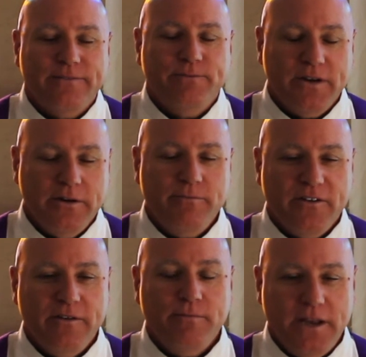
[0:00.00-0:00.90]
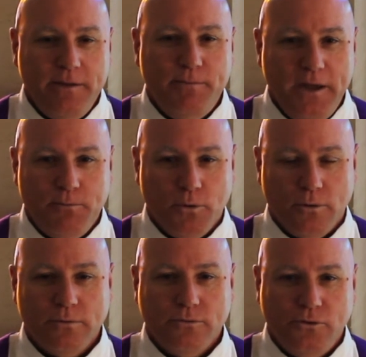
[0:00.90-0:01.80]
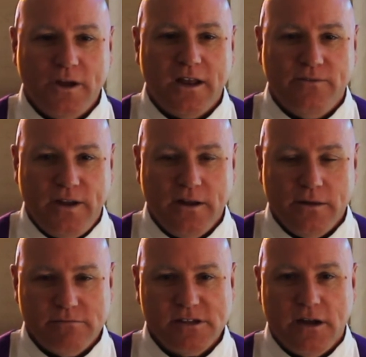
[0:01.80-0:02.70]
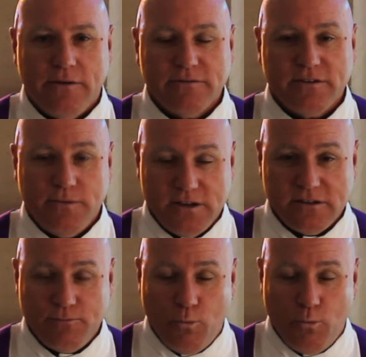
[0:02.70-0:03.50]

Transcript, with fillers: Very, very many people do not avail themselves of this